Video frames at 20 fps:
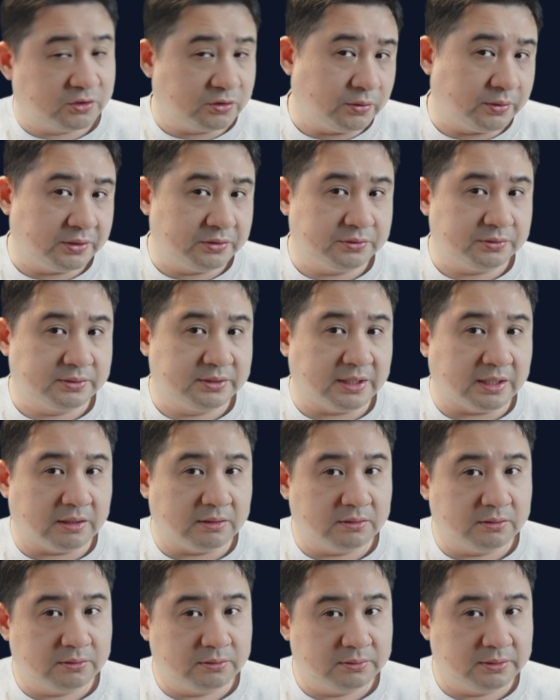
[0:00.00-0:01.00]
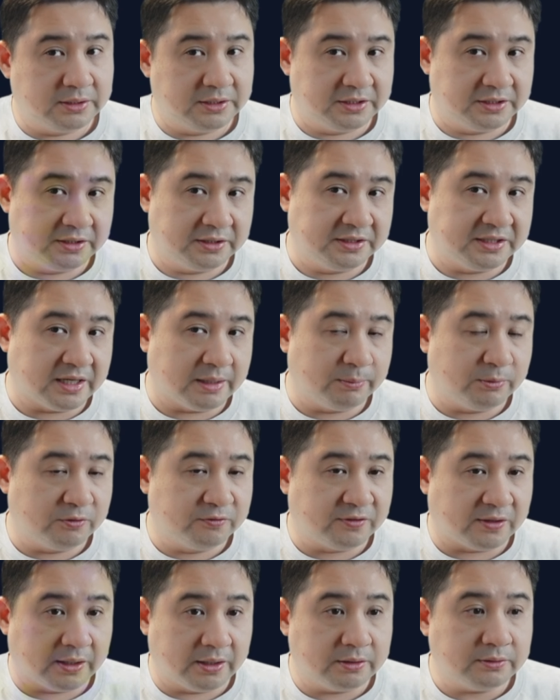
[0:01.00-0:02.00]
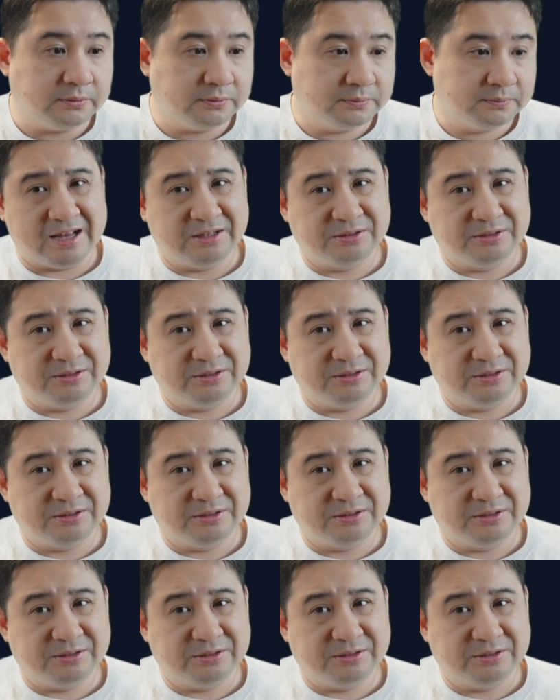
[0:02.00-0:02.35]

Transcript: going to download the YAML file. I